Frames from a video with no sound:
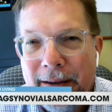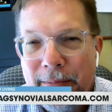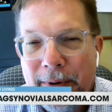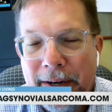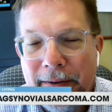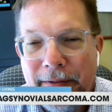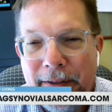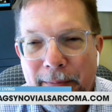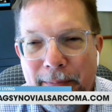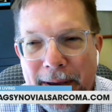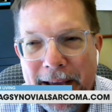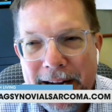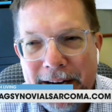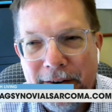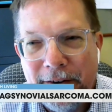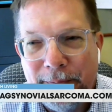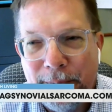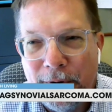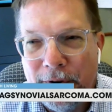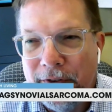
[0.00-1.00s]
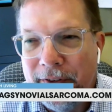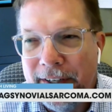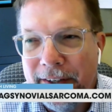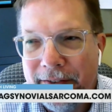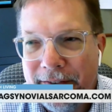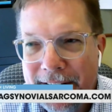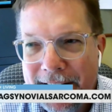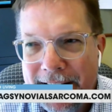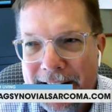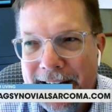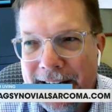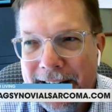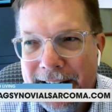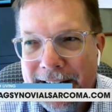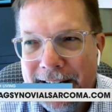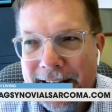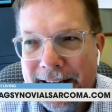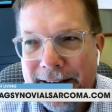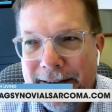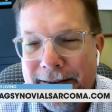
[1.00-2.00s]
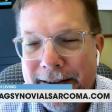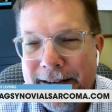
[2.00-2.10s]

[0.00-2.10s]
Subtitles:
But if the pain is persisting